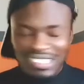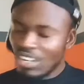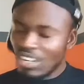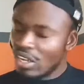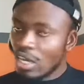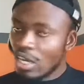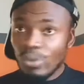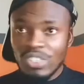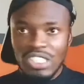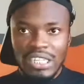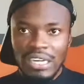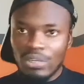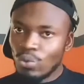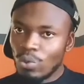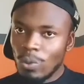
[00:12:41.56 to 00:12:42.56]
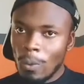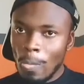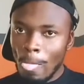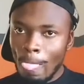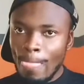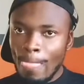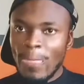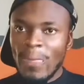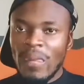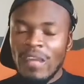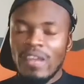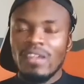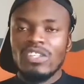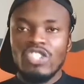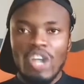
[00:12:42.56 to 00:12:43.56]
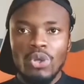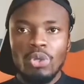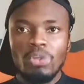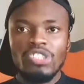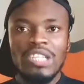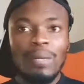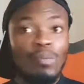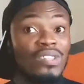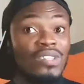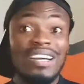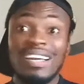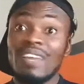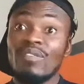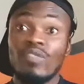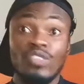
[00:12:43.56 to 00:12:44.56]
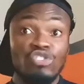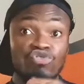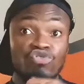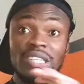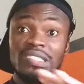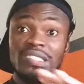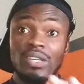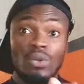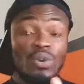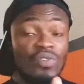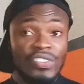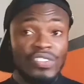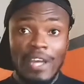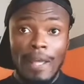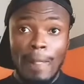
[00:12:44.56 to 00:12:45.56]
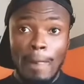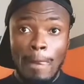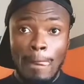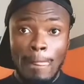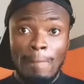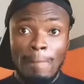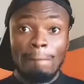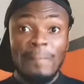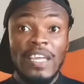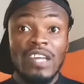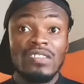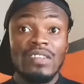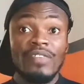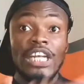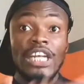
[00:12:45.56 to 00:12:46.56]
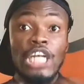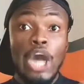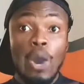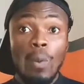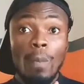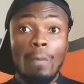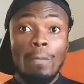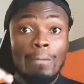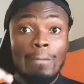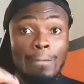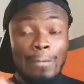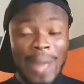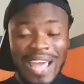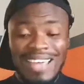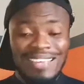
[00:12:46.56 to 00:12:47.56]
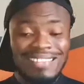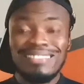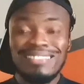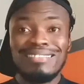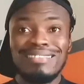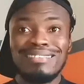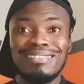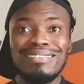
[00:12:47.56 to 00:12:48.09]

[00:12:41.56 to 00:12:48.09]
It's not encouraging at all. Young girls and boys are getting frustrated over there because of the low pay.